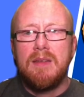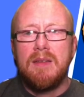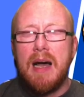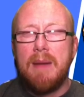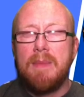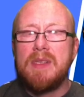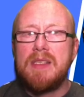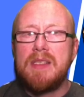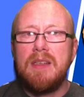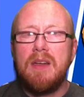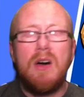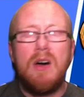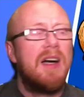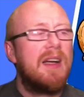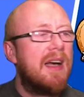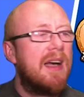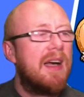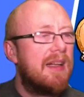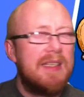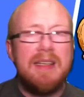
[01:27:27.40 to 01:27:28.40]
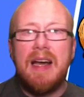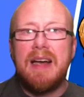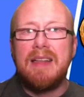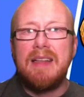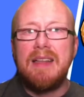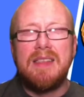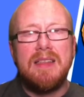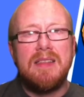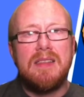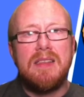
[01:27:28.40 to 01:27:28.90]
Amazon. Oh, I did
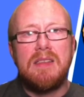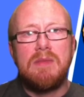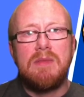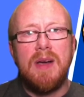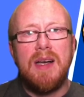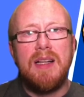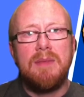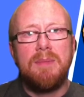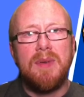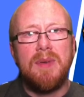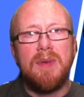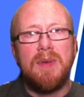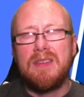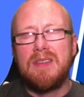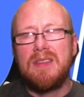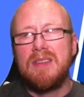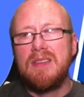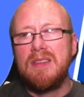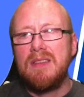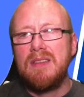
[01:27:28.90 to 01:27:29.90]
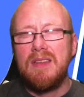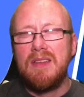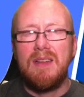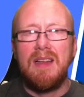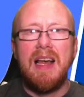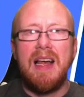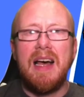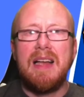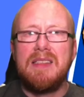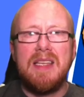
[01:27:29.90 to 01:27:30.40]
AdSense as well, but
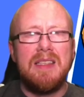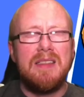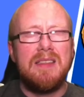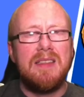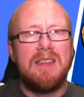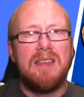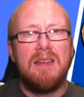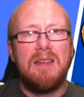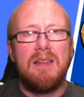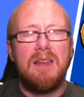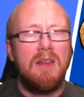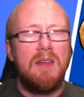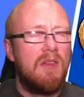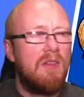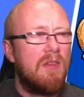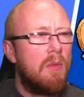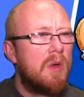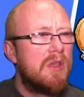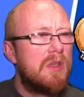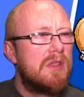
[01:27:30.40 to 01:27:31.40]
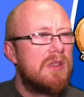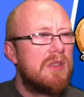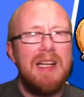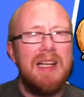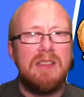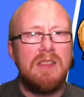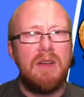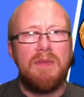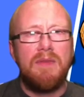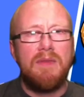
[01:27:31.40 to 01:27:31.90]
AdSense, there wasn't really
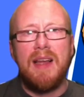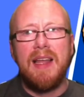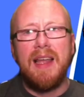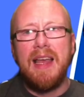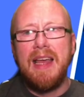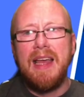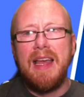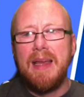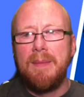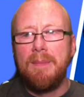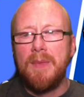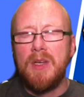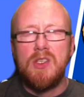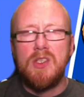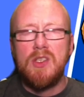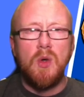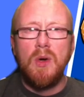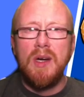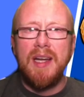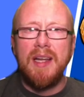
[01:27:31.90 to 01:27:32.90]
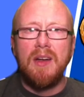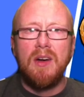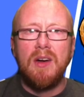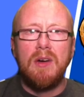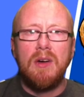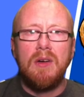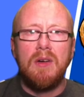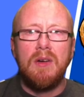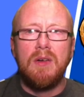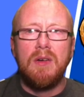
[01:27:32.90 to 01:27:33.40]
stuff like um, Ezoic
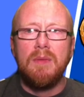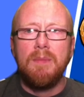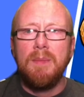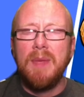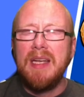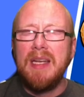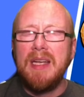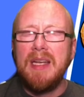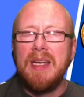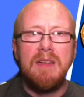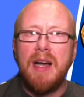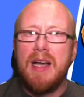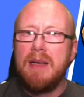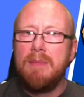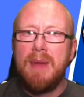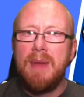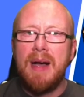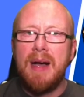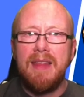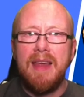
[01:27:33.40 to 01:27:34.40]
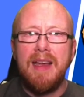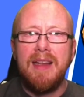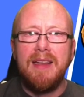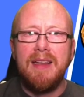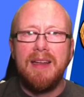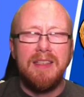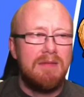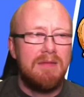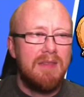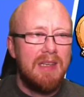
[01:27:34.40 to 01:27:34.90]
or Mediavine back then.
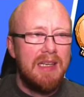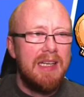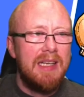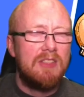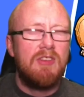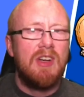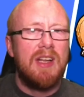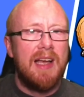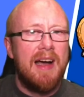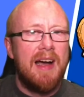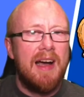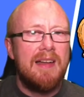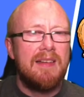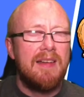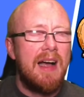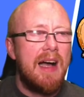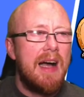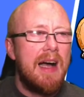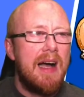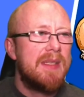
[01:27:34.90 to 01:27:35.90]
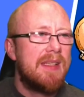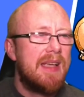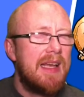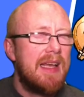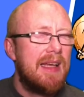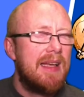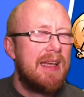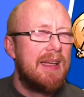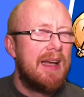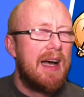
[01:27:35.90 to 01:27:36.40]
You literally had
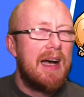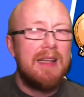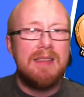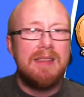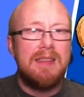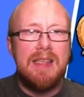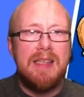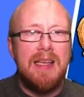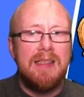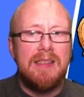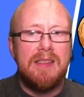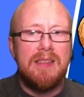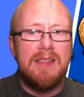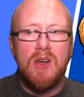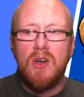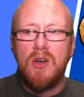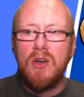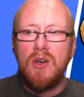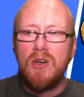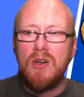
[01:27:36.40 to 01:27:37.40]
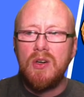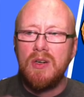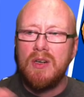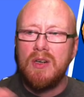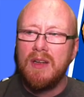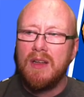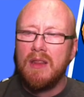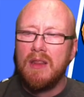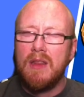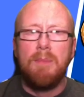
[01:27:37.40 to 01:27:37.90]
uh, AdSense or
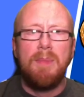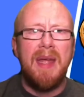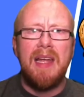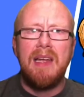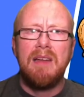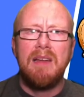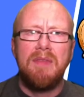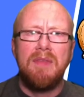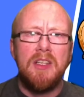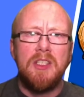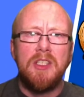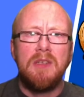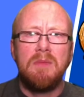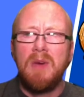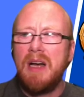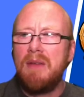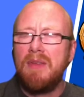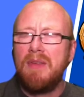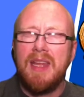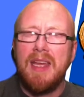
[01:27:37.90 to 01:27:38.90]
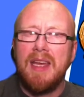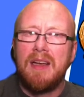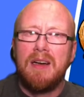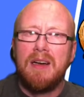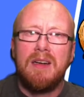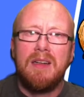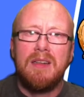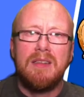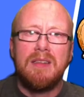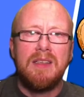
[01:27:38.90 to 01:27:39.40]
the Bing version, whatever they're
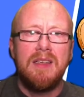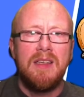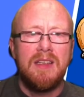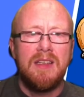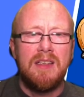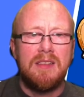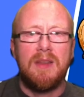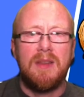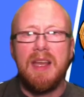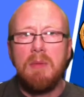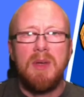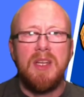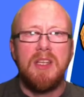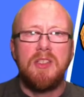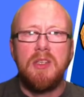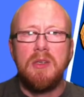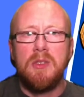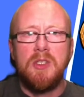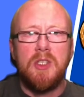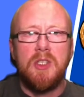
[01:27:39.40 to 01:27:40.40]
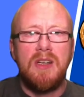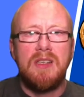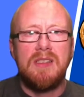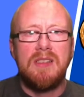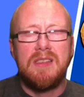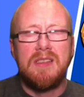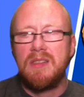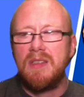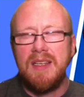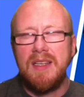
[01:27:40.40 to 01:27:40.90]
called. So they were your two
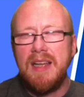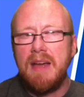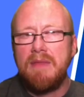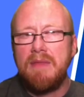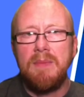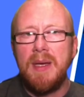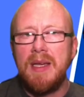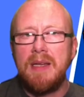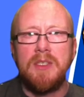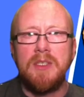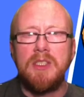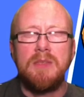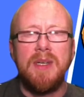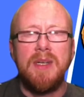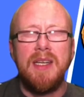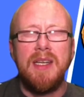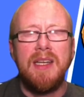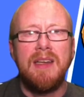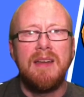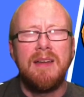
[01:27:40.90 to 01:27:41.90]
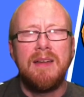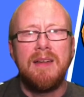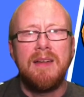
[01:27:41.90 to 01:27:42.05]
choices. So you never made much money.